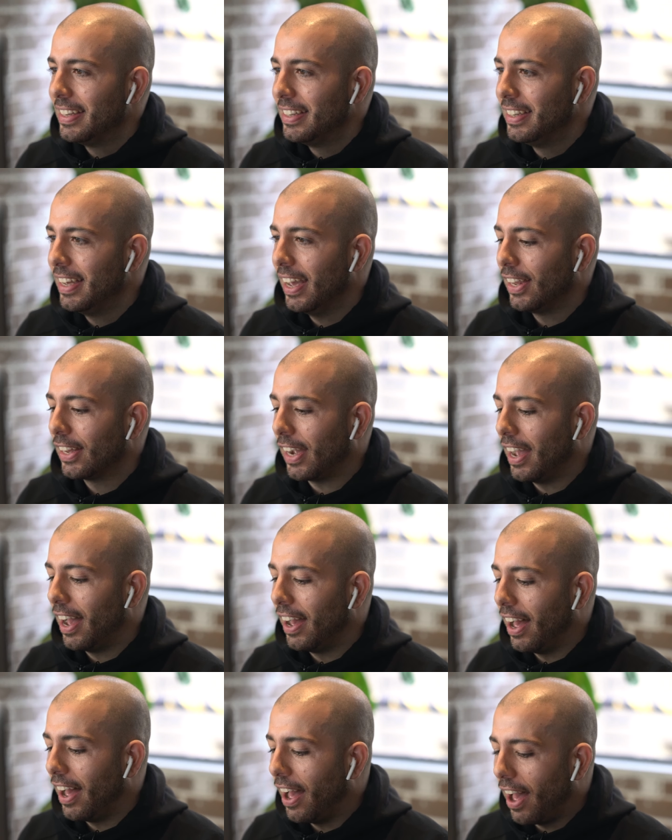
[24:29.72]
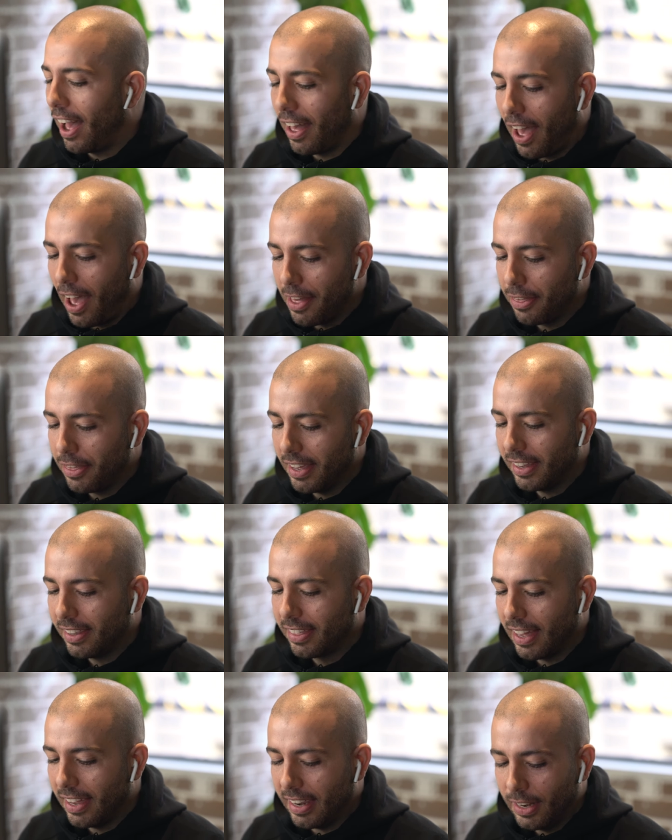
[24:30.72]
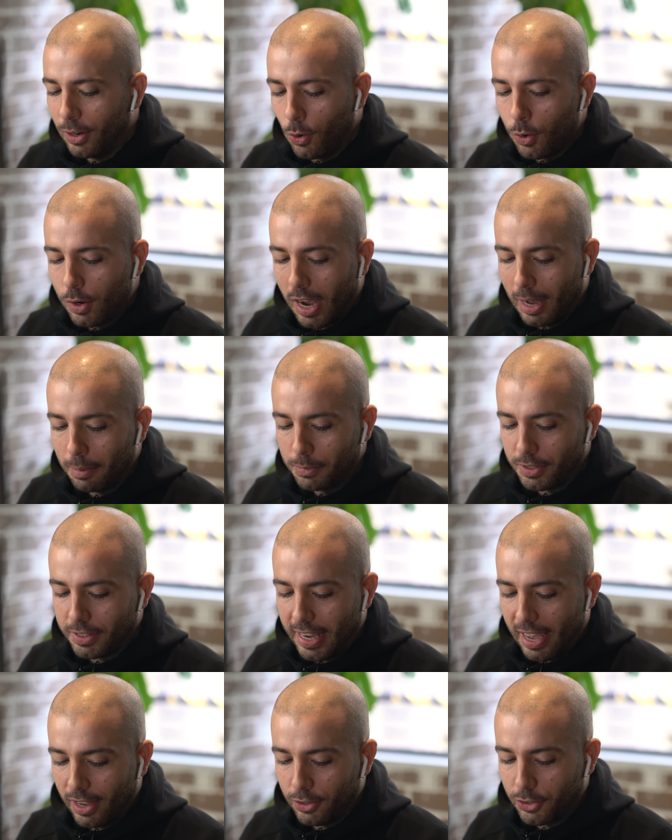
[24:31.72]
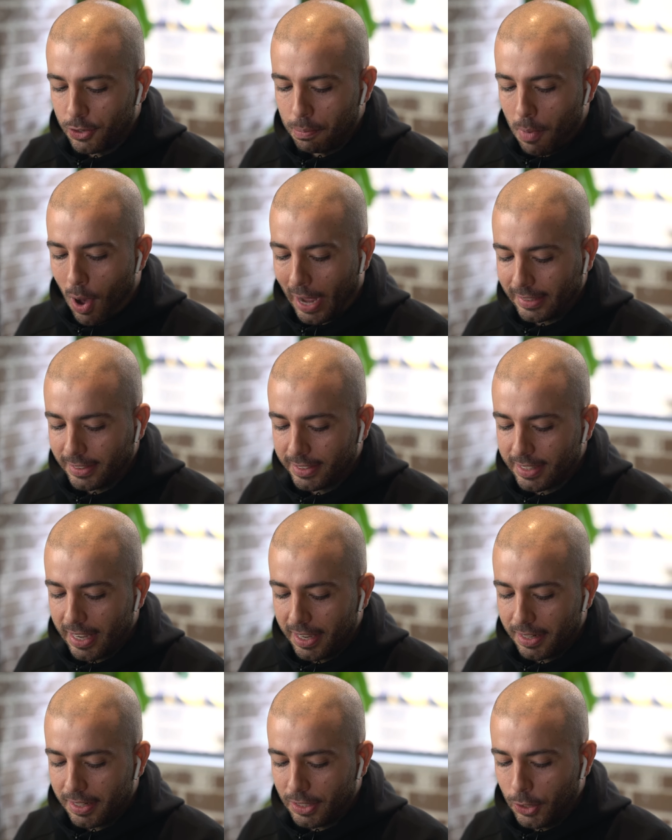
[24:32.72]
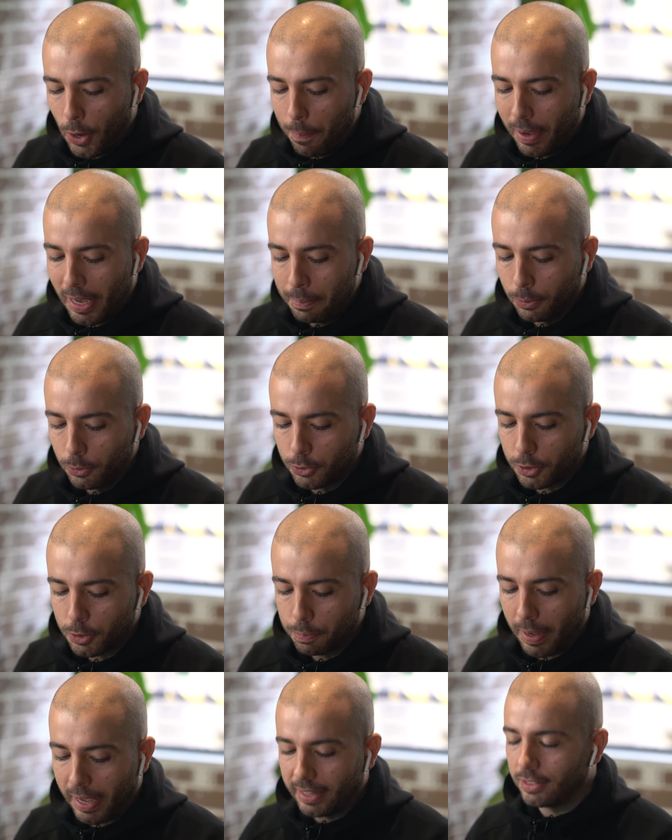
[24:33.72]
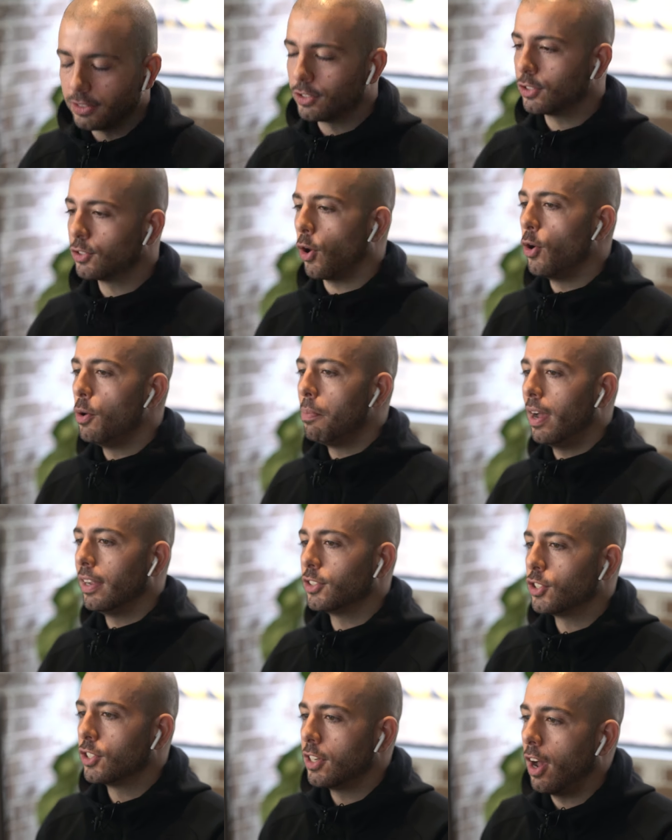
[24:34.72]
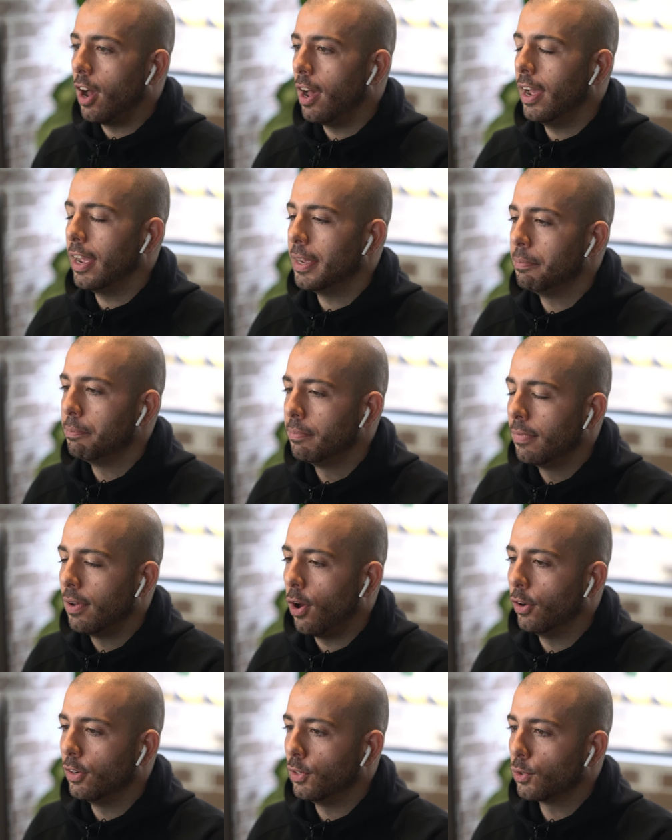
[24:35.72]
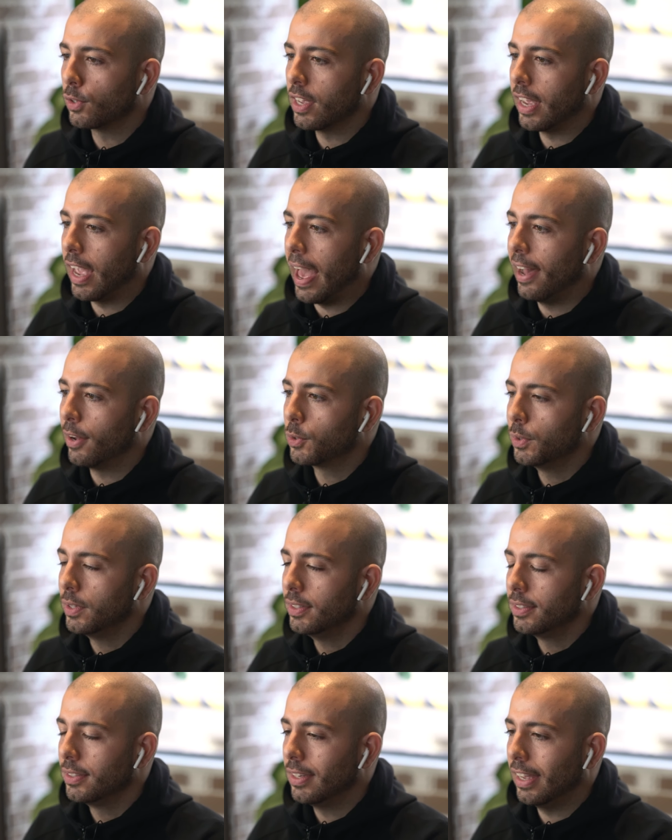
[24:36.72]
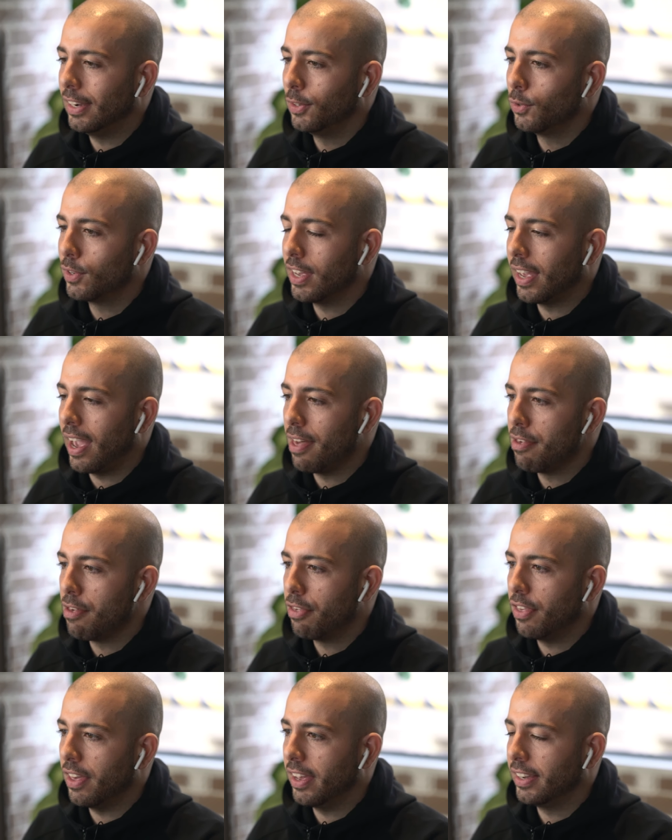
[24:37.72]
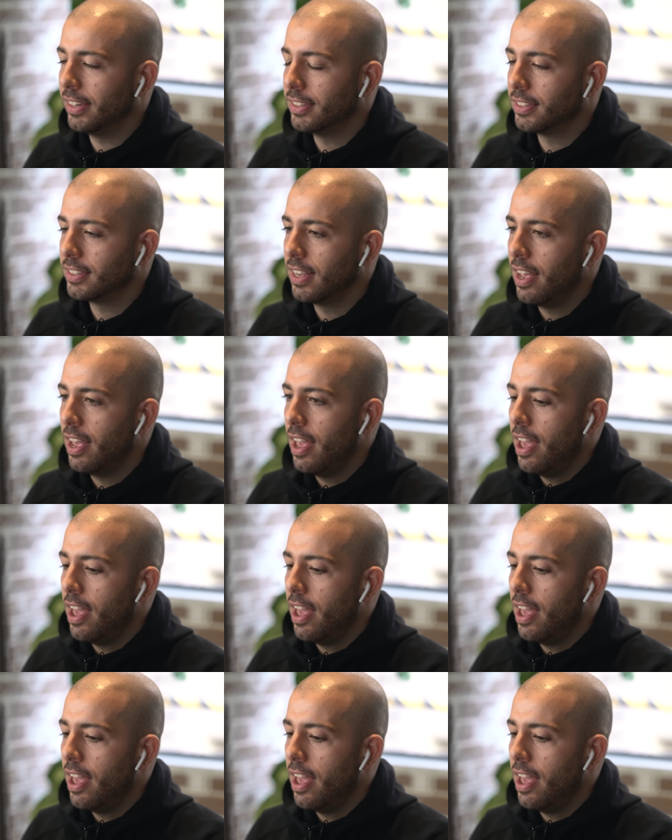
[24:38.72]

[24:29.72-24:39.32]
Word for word: Yeah, like I, I, I think that it all comes down to mindset. You know, people spend so much time on looking outward and looking at the things